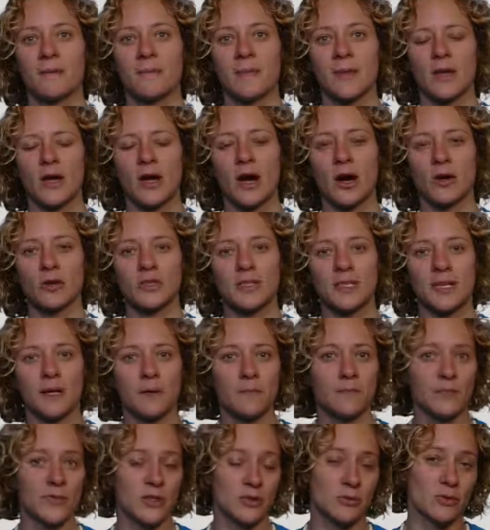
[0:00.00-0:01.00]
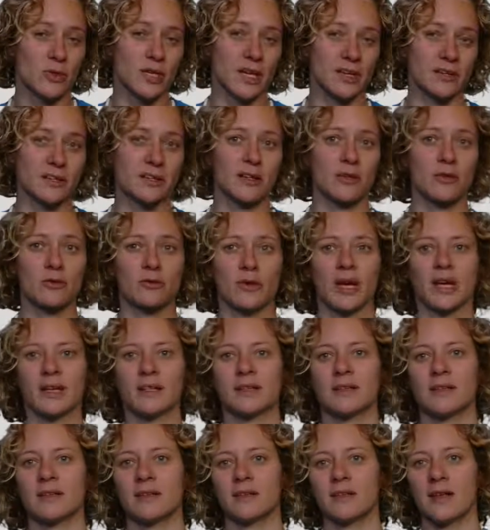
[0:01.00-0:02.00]
her outcome to get the
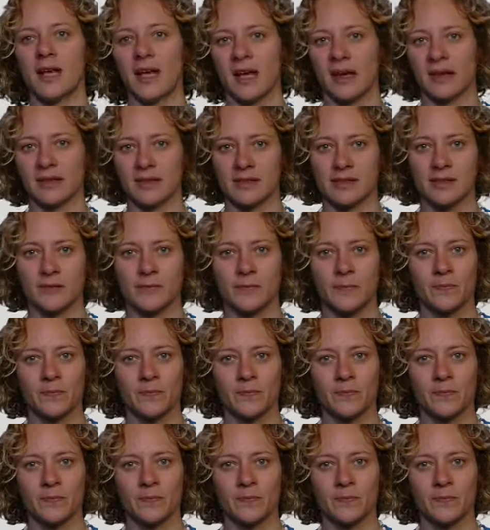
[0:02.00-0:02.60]
correct x?